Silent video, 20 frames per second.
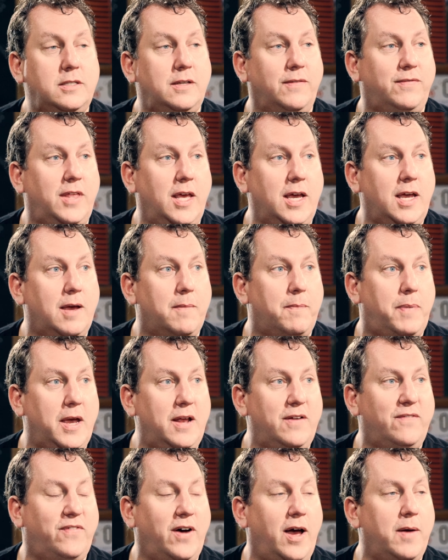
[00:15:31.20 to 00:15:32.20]
if they get paid
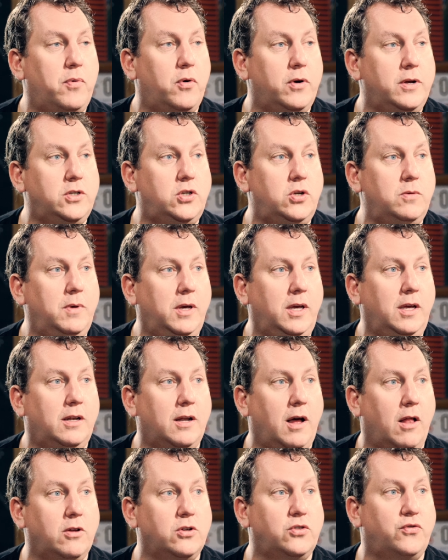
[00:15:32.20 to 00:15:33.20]
$5.2 million
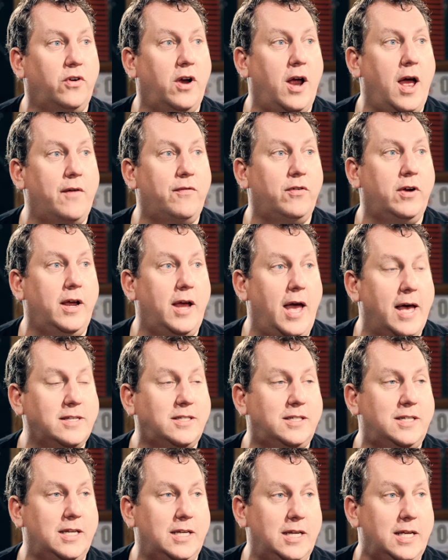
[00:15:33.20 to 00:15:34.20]
for every
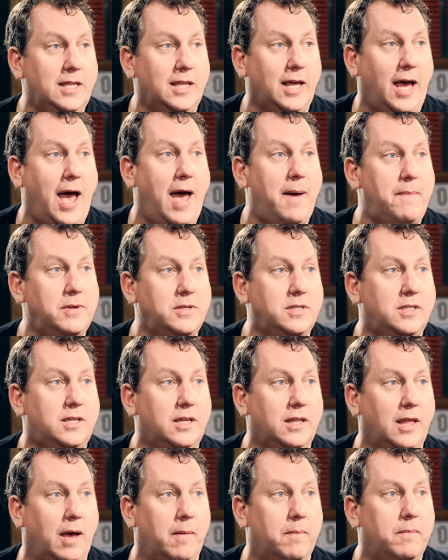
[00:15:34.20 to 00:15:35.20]
STD that happens to
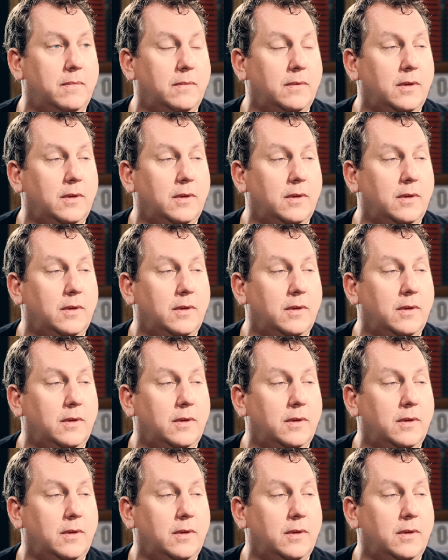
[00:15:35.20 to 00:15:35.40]
them.